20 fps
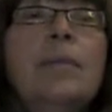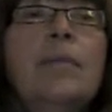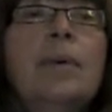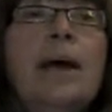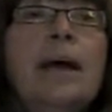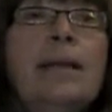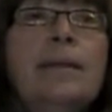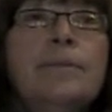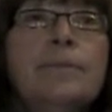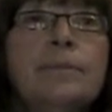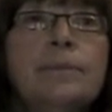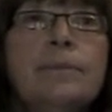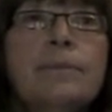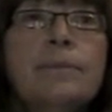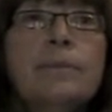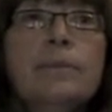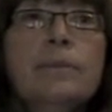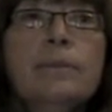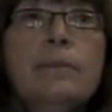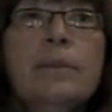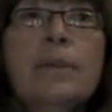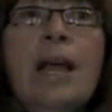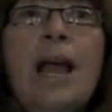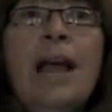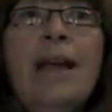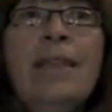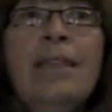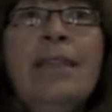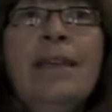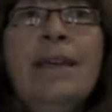But
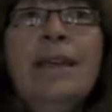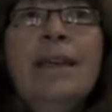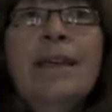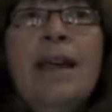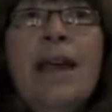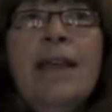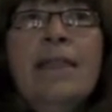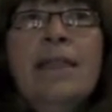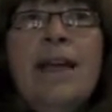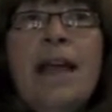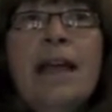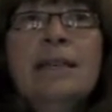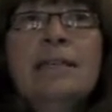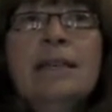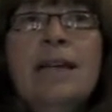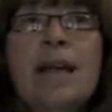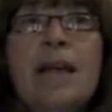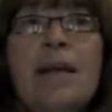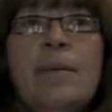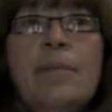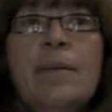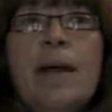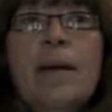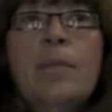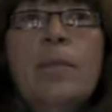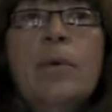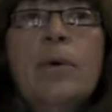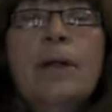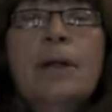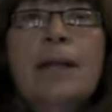I think at that time
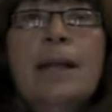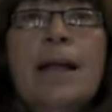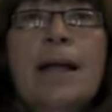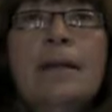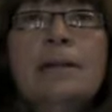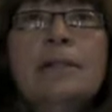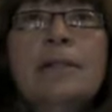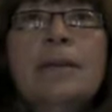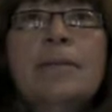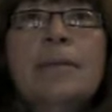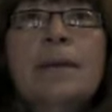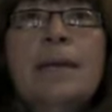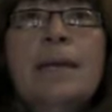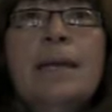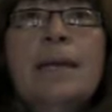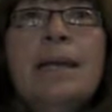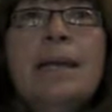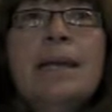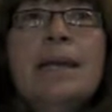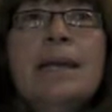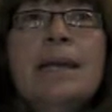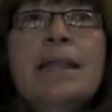that pointed out to me